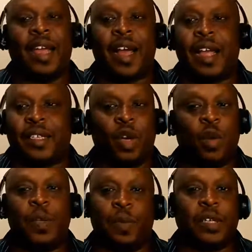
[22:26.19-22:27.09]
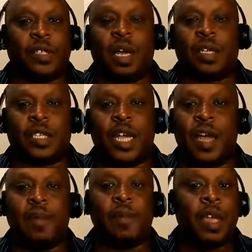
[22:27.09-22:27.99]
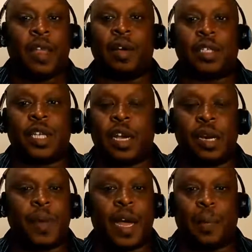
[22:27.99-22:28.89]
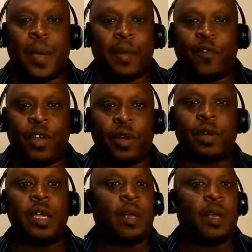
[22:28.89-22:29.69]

I tell people this all the time. I was talking about Pamphil.